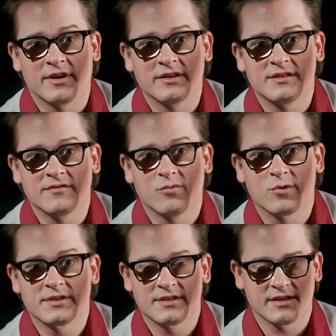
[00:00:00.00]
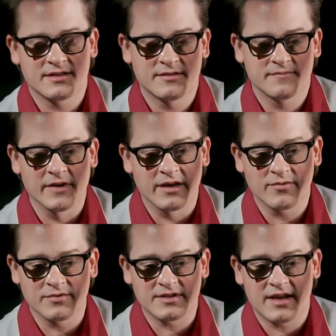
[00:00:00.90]
in nineteen forty-six. And it
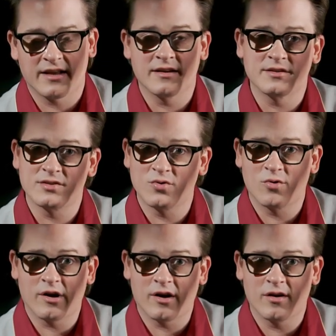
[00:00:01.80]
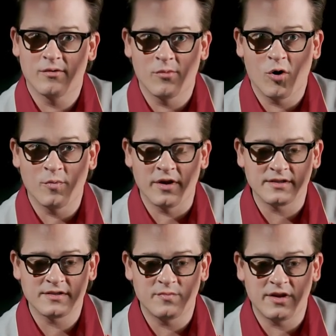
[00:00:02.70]
was an historic
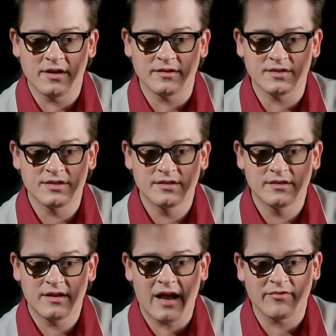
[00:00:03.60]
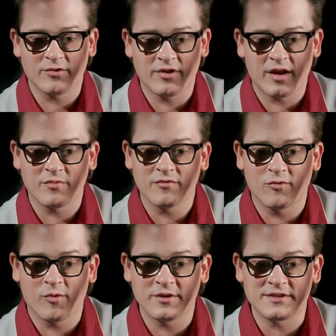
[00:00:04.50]
moment because after that
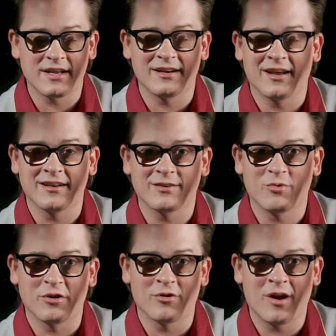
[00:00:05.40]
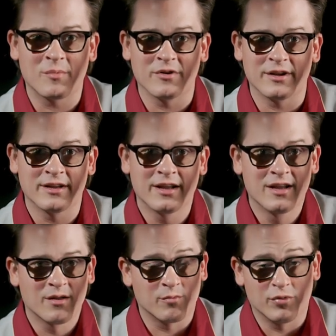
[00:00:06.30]
performance that night at the Grand Ole Opry,
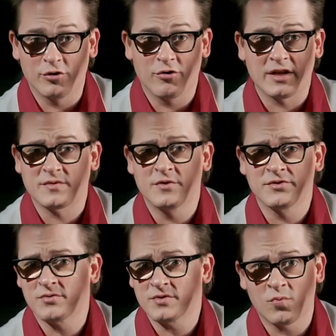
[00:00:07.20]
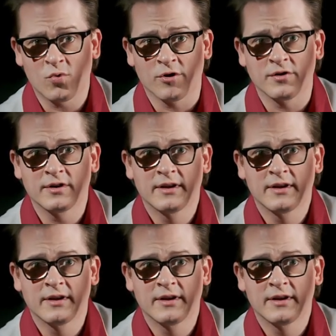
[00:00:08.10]
bluegrass music was born.